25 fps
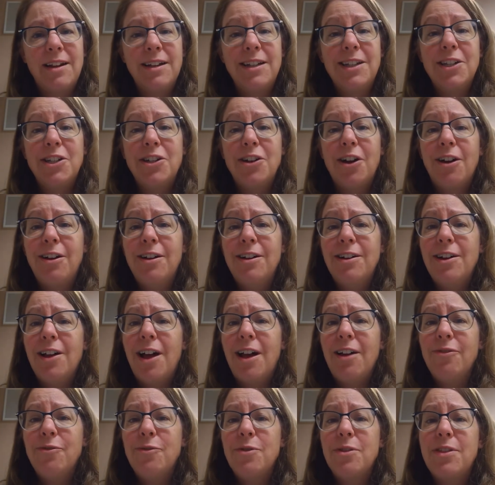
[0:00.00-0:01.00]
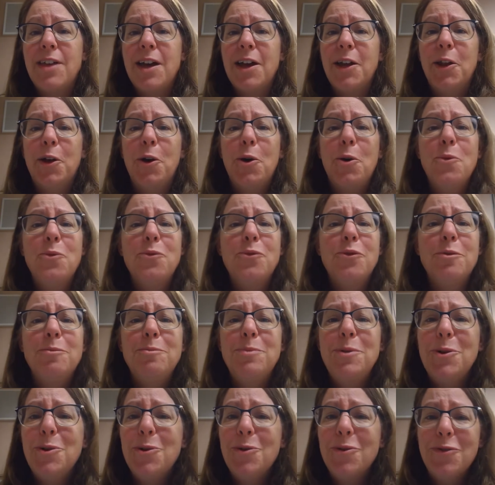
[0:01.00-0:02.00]
It started off with that hopeful,
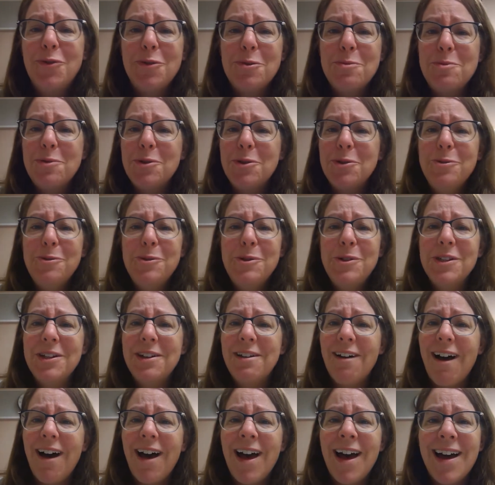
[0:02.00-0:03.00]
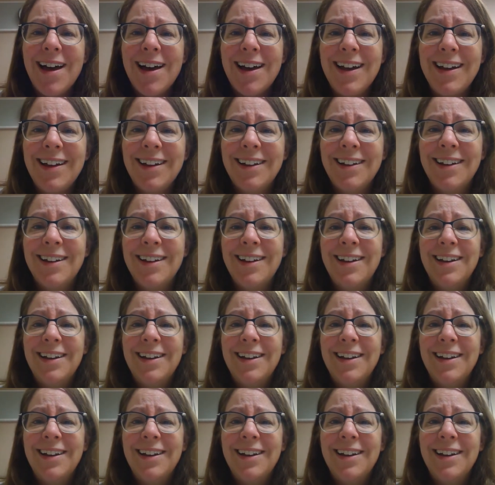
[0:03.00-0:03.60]
beautiful blue sky